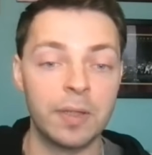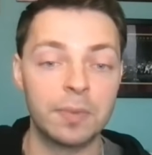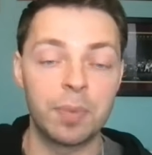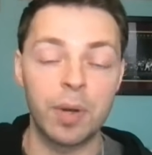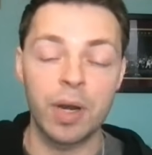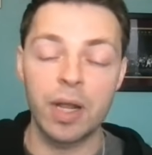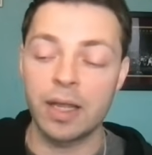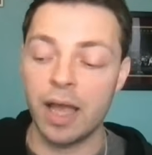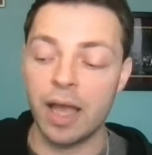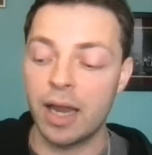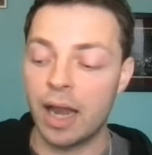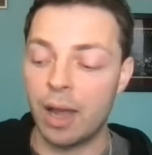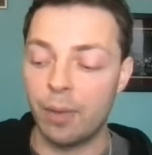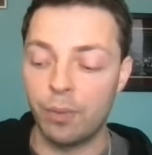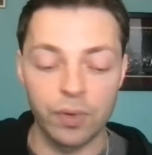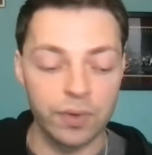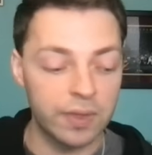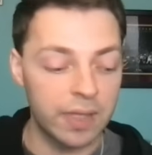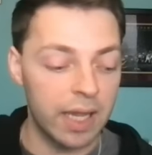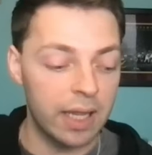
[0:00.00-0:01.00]
But again, I
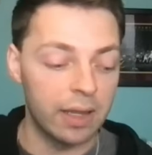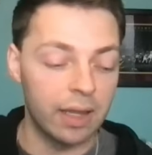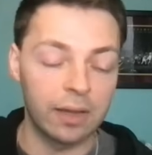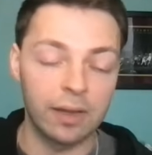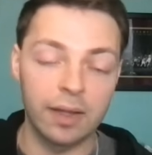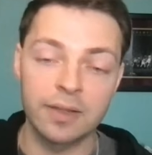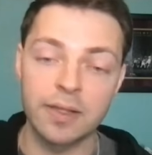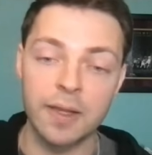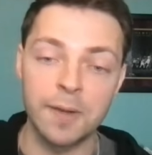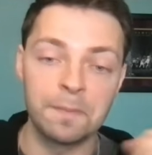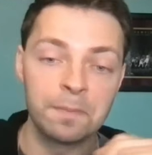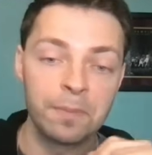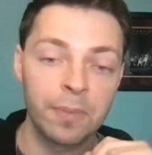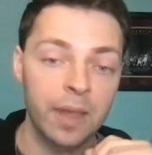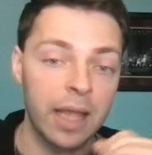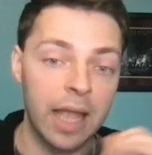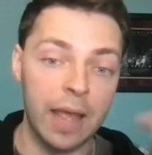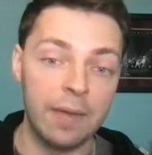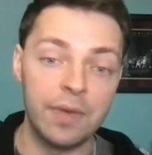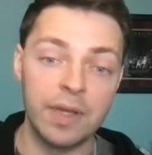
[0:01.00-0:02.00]
will say, like, listen,
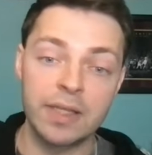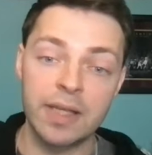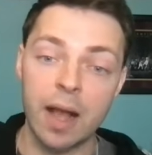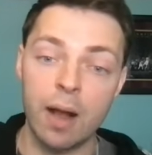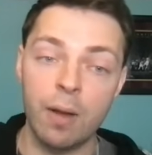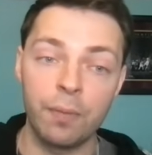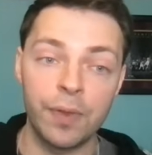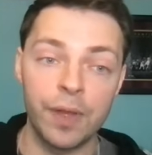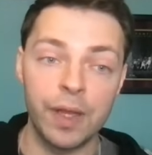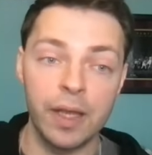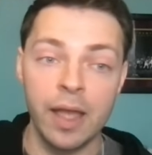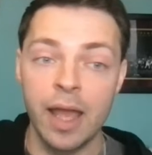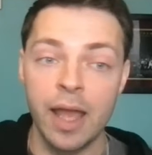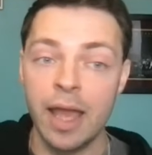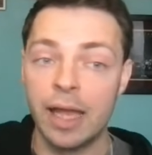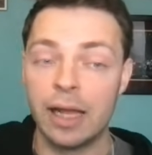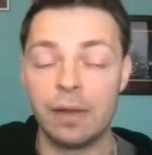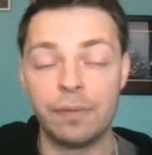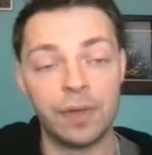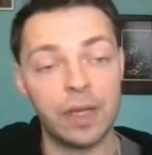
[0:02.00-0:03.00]
if he's healthy
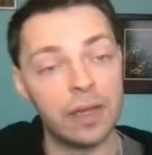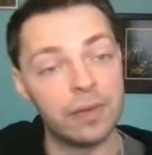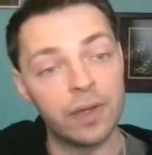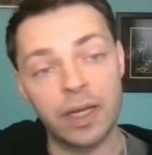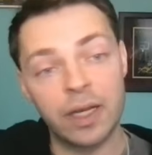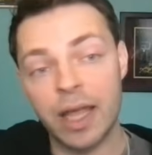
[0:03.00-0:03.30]
and if he even